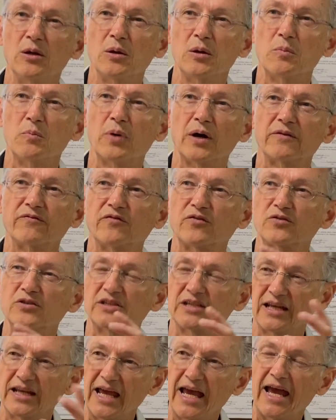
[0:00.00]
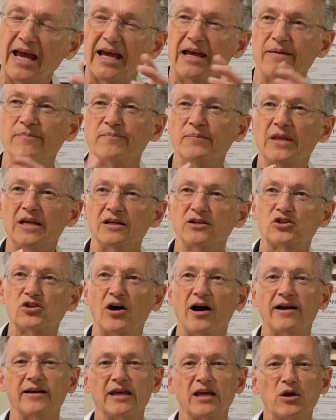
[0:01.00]
But for today,
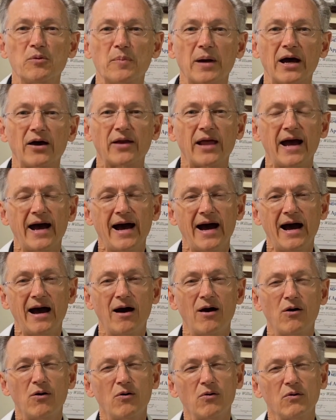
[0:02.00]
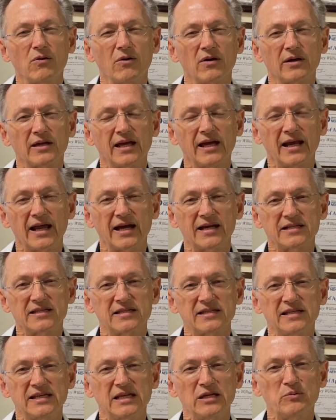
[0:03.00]
talking about how can I
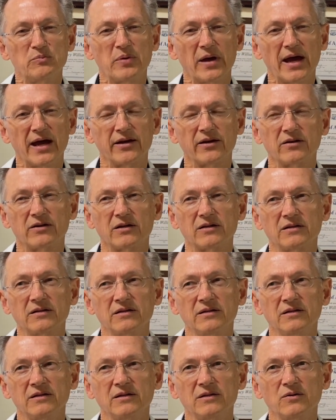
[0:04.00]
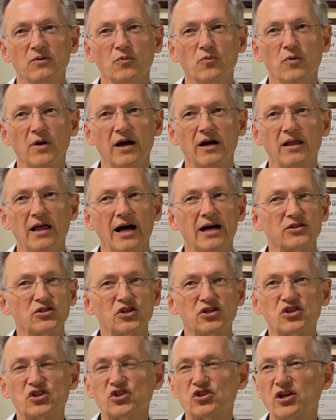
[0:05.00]
see better, well, I'll
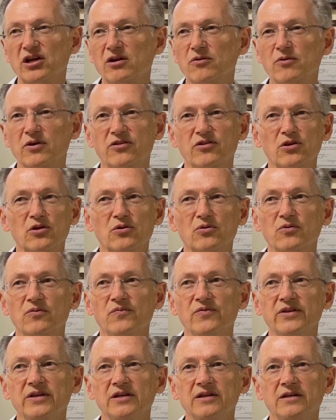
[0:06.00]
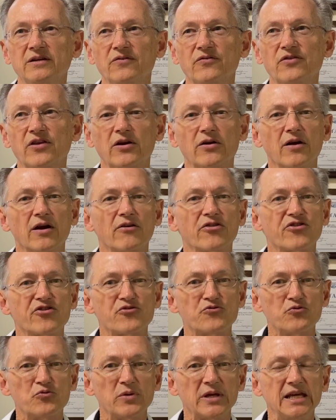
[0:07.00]
just share with you there are
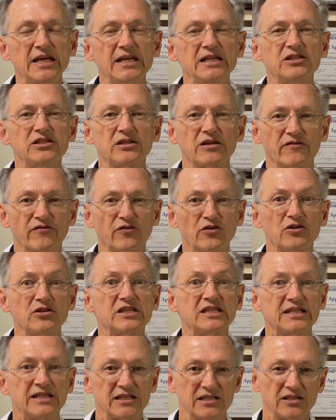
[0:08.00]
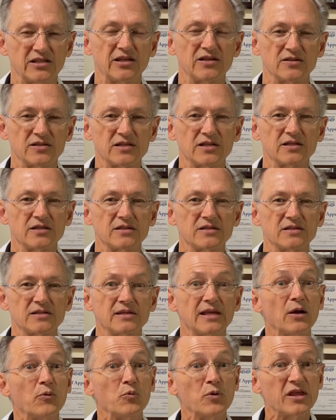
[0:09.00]
3 different distances
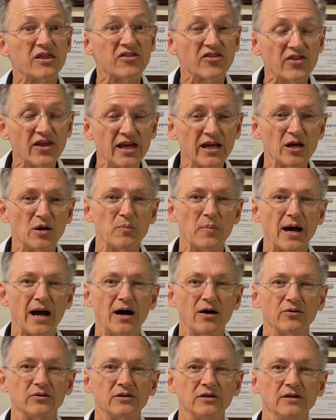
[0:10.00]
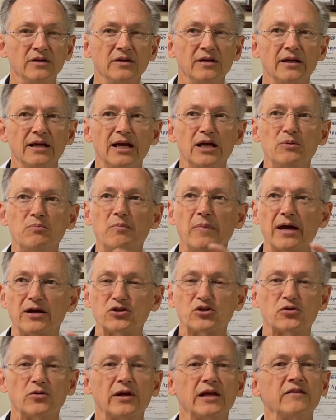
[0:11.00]
that we think about in
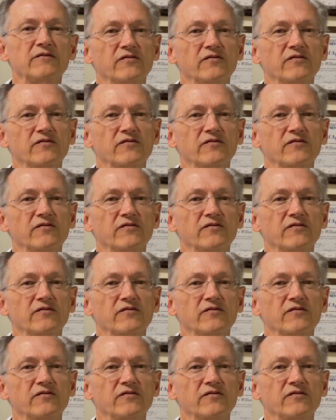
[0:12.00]
measuring